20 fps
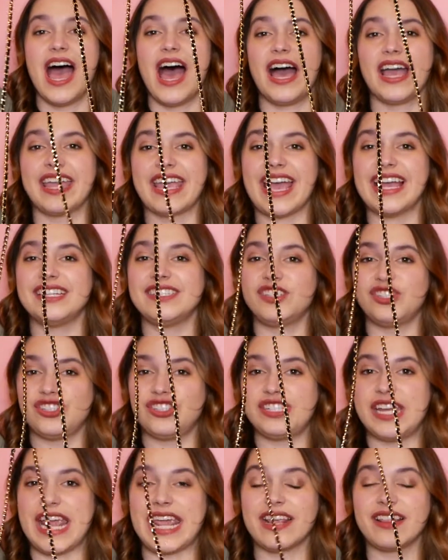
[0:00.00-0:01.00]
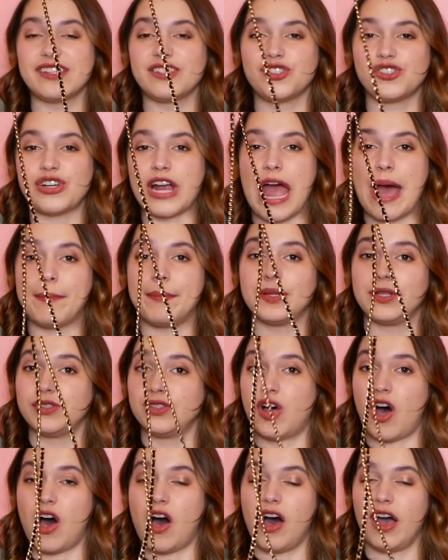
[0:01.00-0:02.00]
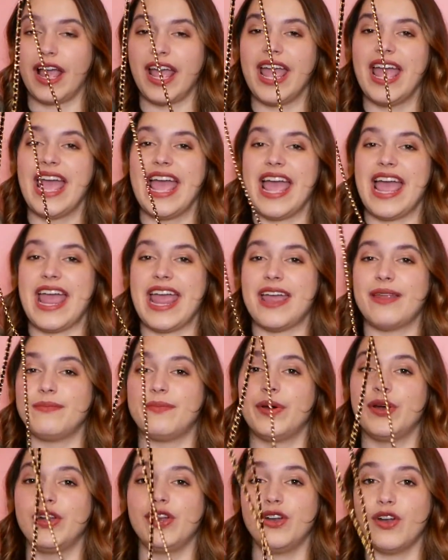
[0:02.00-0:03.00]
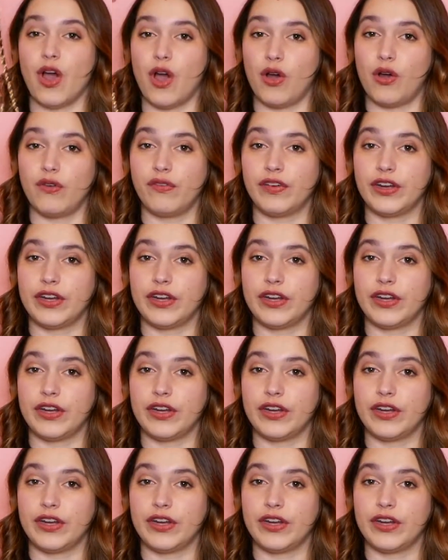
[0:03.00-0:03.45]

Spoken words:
Again, just take the strap long and put it over